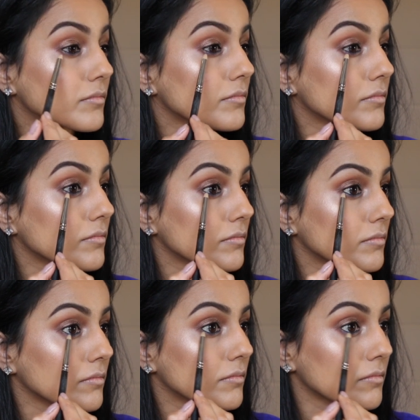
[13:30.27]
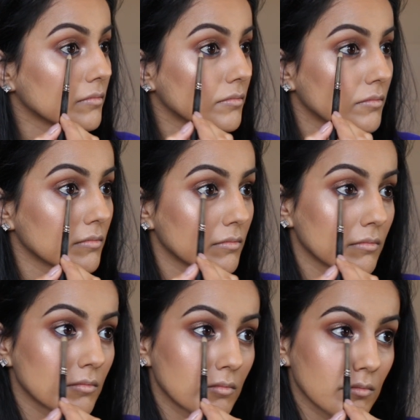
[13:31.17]
I'm going to go in with a pencil
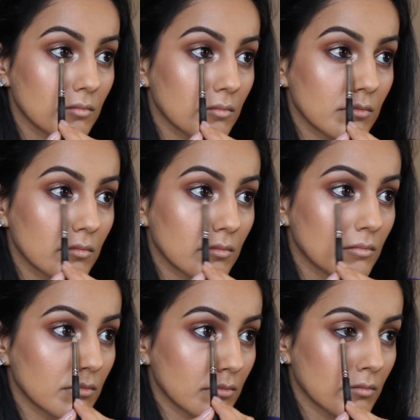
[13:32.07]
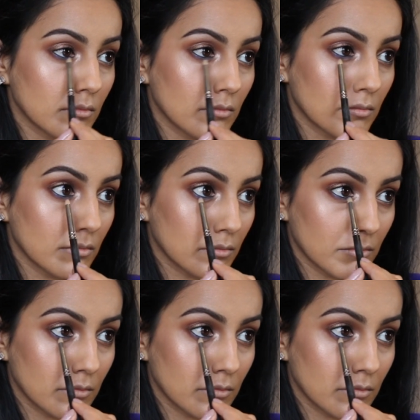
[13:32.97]
brush and run it along my lower lash line.